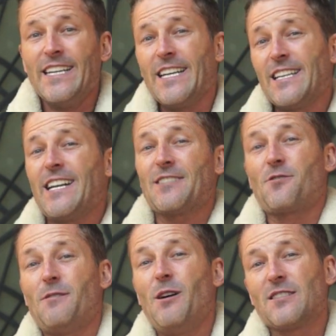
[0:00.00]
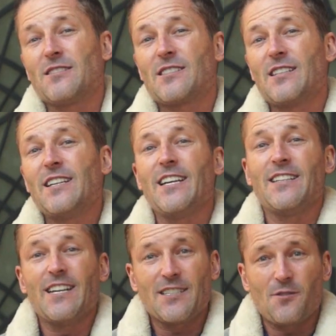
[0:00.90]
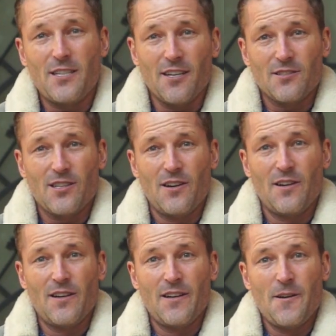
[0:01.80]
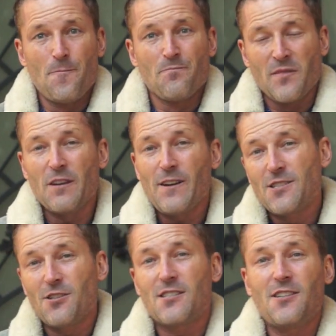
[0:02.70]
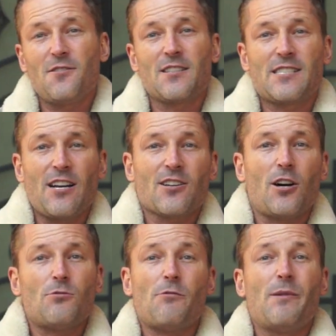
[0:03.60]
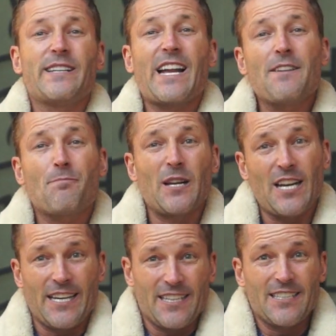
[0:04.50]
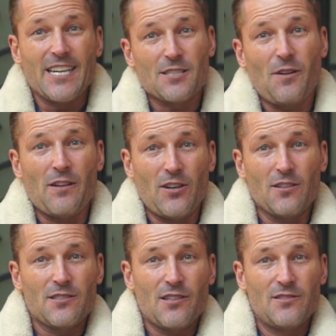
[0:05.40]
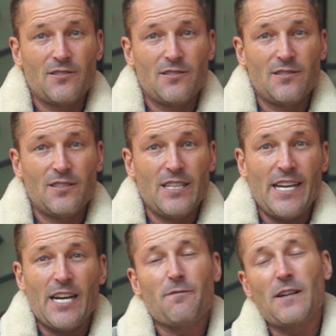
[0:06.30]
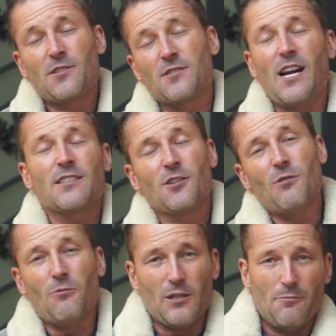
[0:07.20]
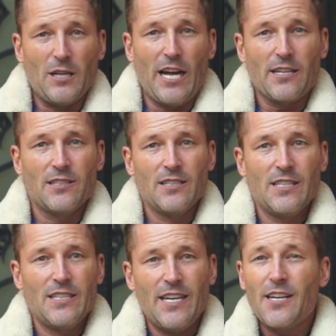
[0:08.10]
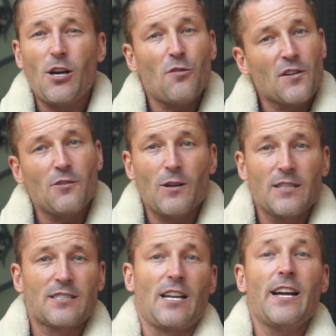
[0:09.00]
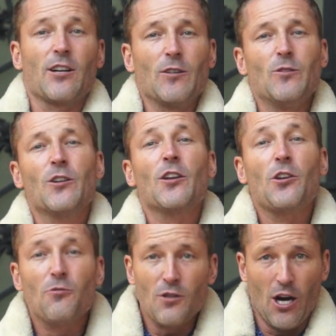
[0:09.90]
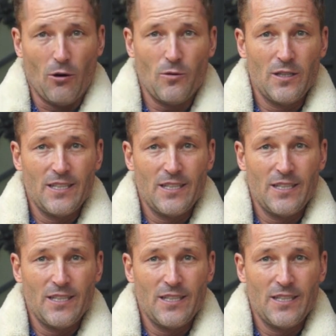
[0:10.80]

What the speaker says: in the next 3 months, in the next 3 years? If I choose to do this telecall, what will my life be like in the next 5 years? And if I choose not to, what will it be like? And go for the one that's lighter. You know,